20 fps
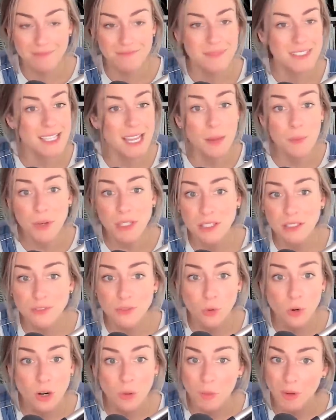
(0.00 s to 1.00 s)
Same with the
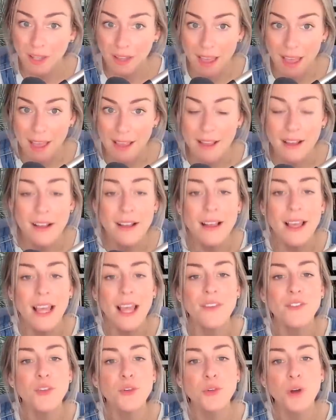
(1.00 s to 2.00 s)
401k.
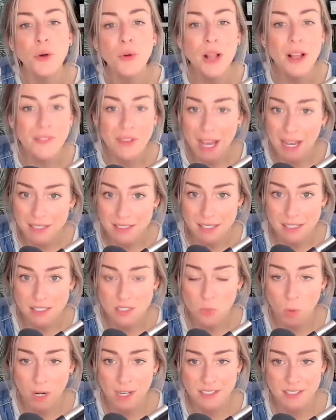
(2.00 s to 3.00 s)
If you don't have access
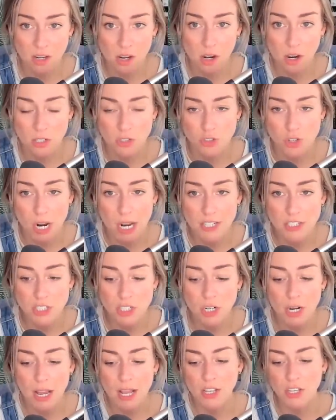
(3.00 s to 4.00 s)
to one as a
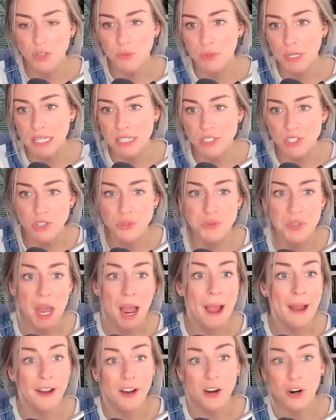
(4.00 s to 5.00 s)
contractor and you need to use
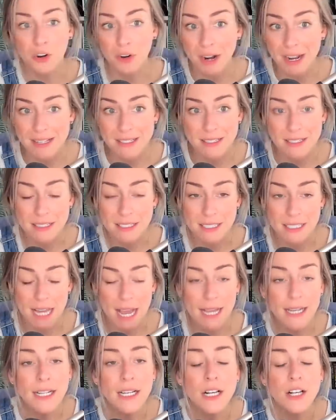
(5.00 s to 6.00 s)
IRAs
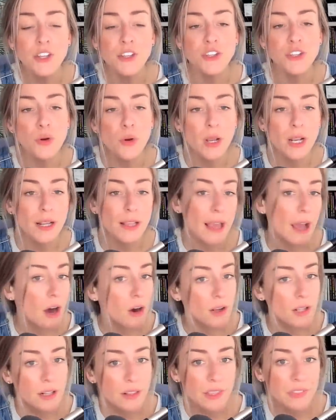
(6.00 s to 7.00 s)
instead, you can
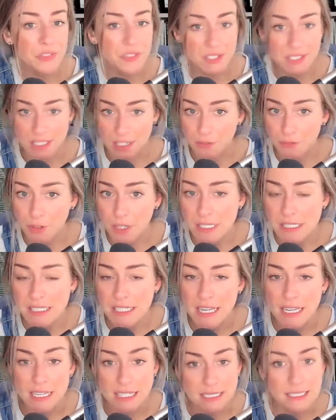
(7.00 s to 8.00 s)
calculate the difference
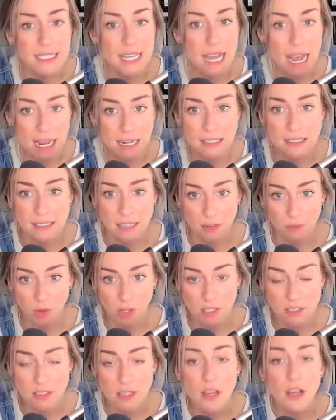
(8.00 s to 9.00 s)
in tax
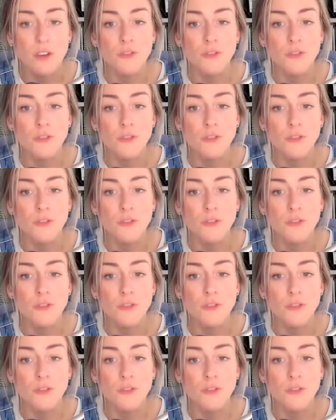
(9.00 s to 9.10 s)
savings.